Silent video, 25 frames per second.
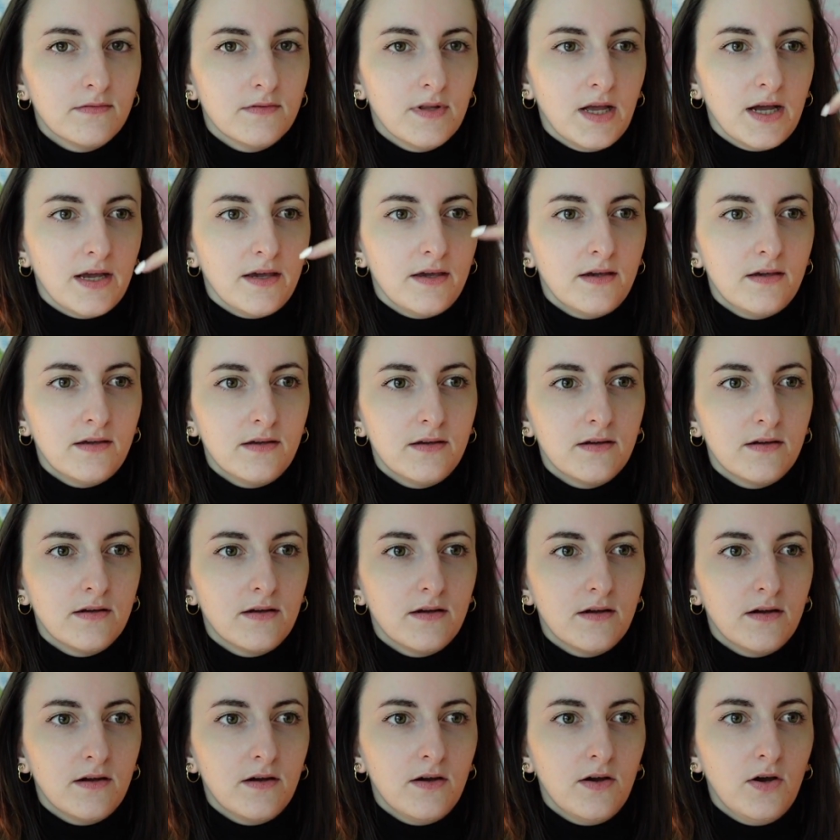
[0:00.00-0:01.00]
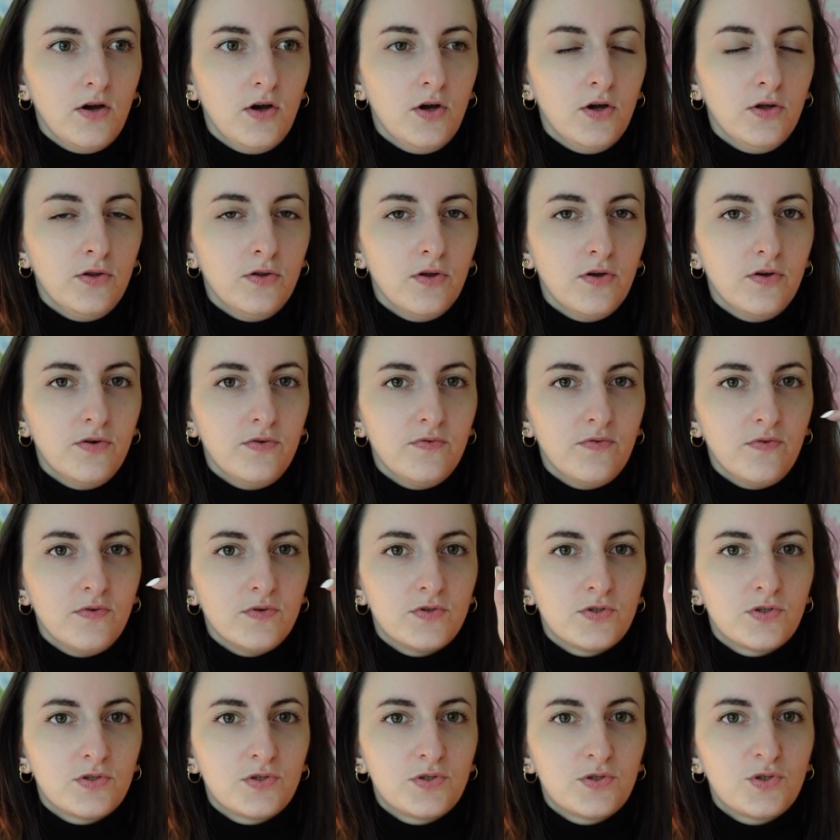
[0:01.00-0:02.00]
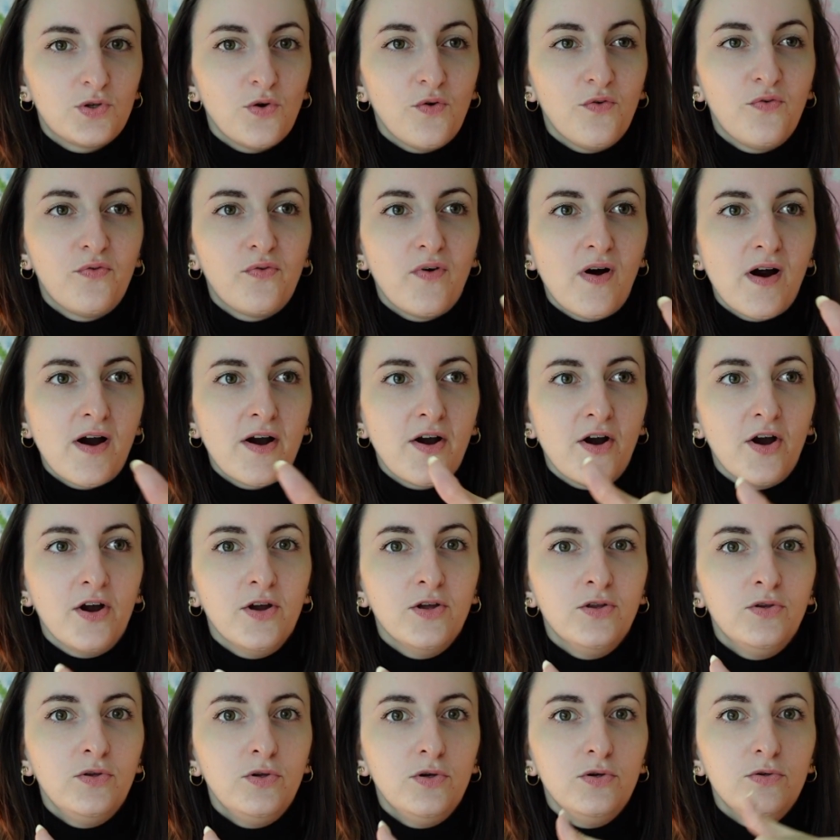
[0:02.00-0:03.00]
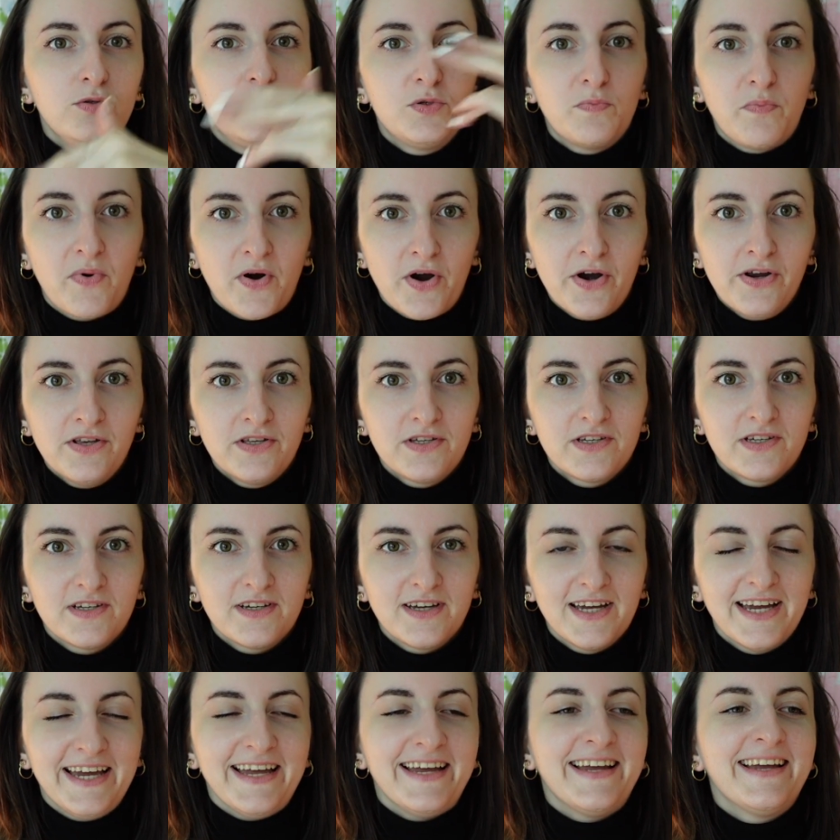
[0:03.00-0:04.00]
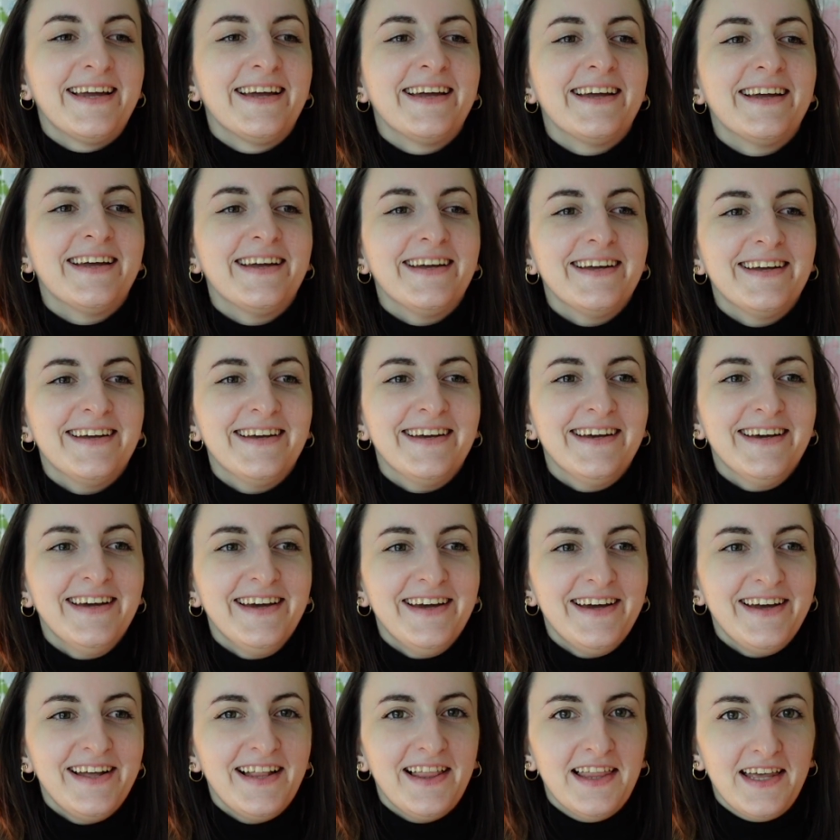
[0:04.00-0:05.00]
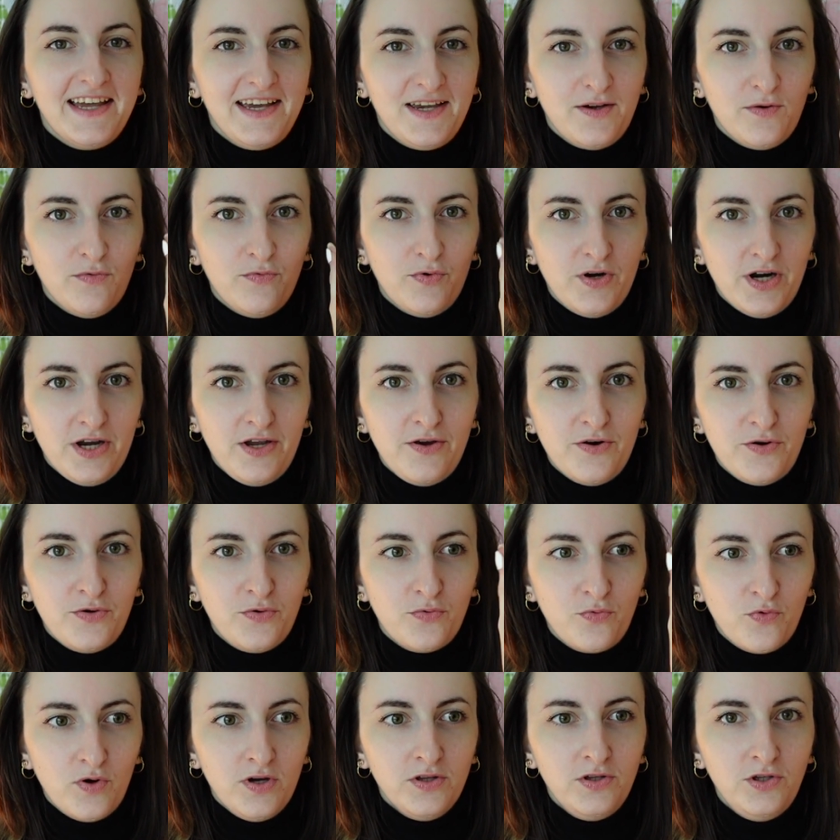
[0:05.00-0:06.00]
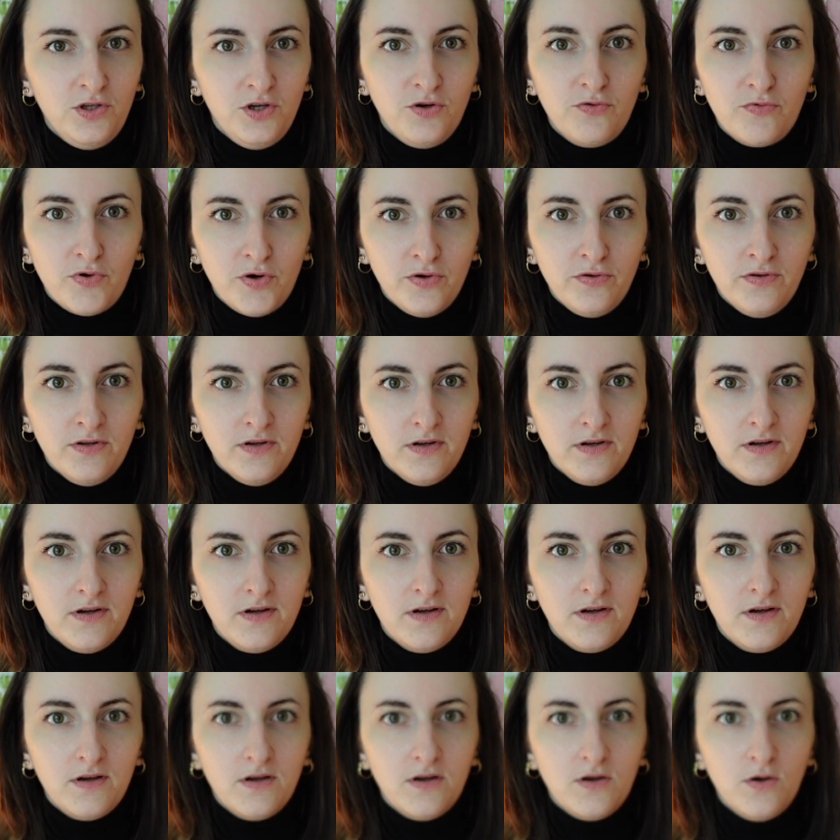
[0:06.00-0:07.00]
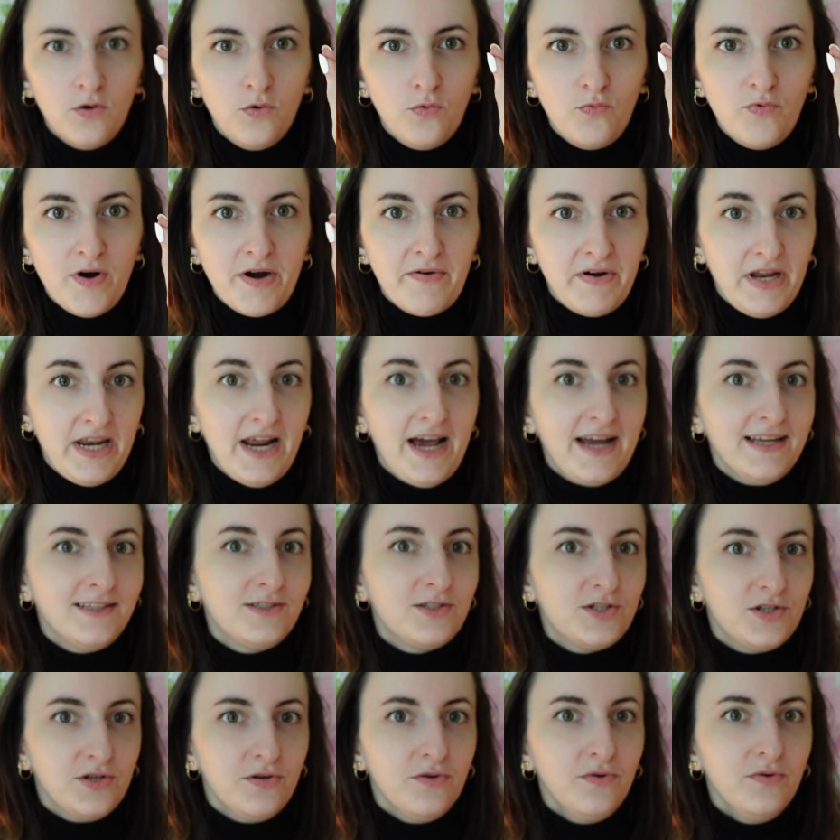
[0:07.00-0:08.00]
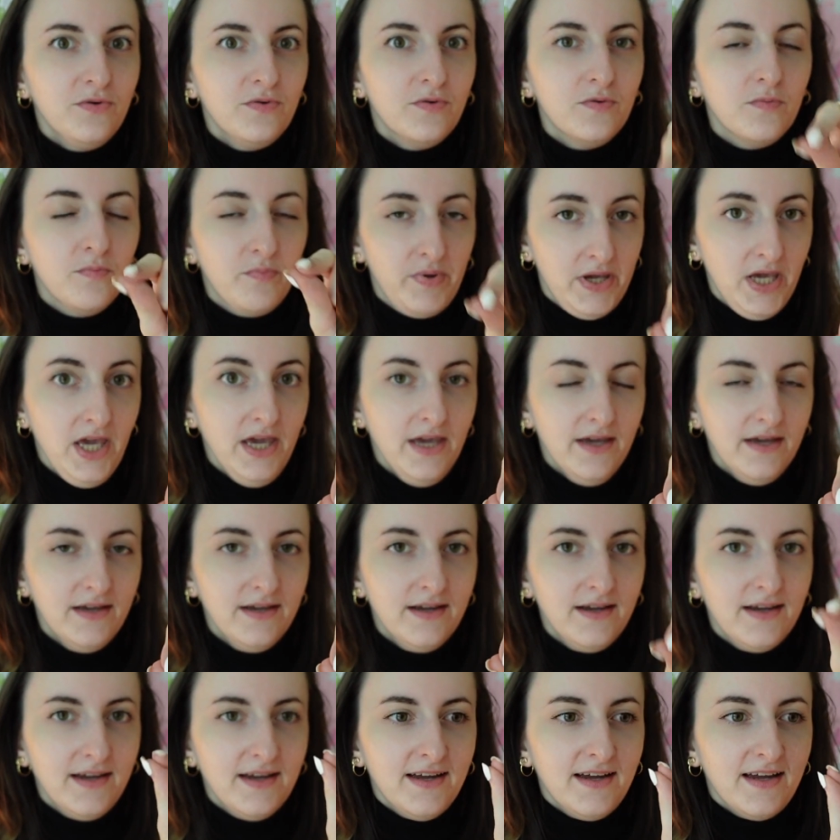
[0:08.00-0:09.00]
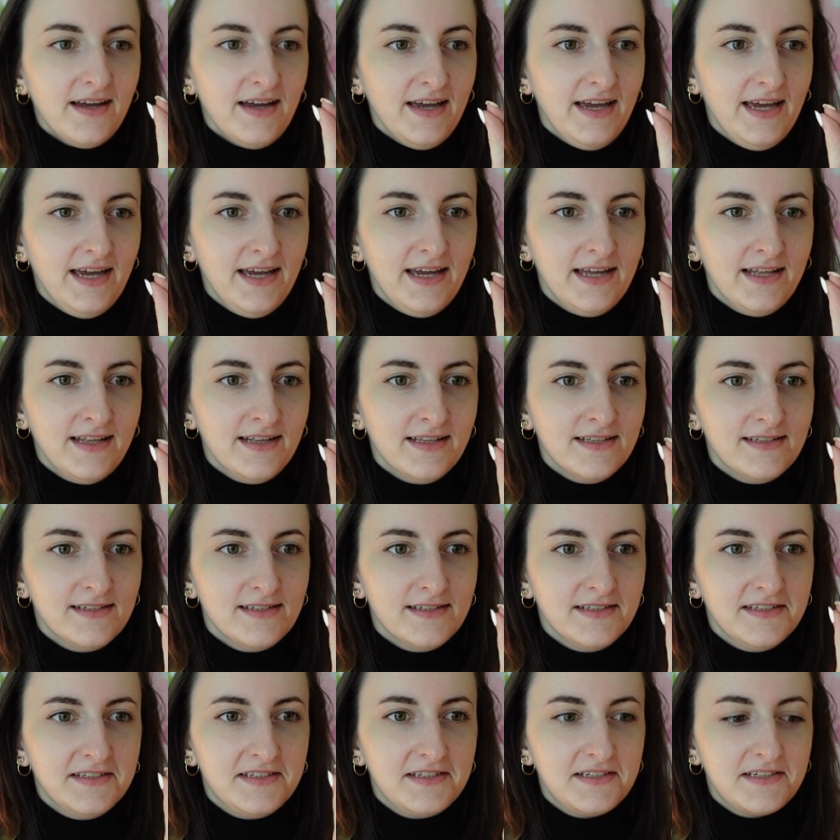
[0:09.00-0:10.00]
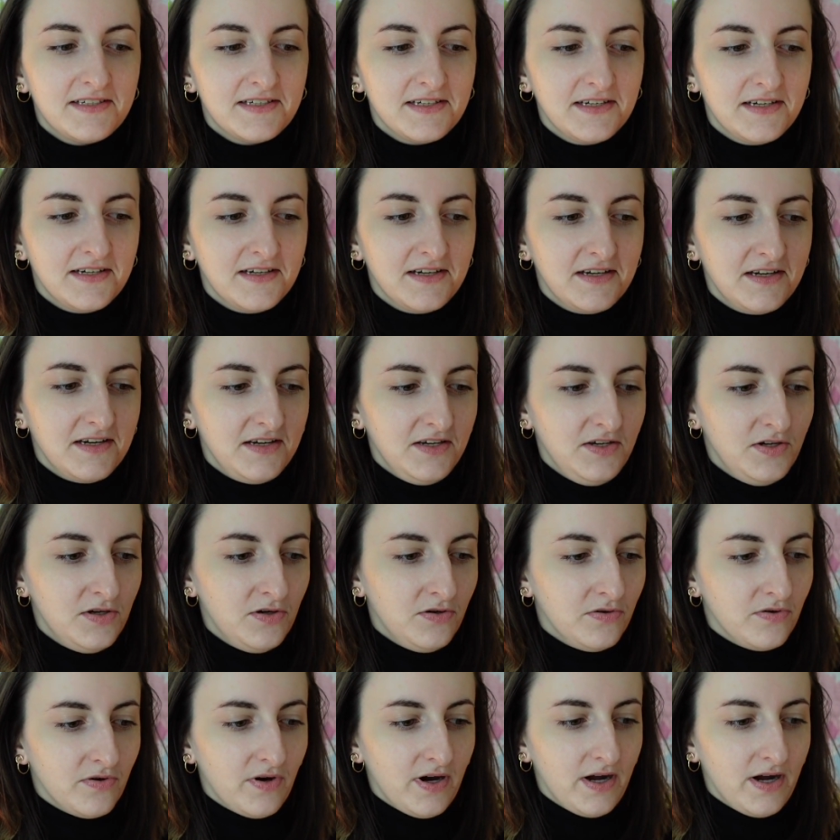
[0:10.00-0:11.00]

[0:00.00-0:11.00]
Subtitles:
like a so far unused part like wired one neuron where it had to be, and you know,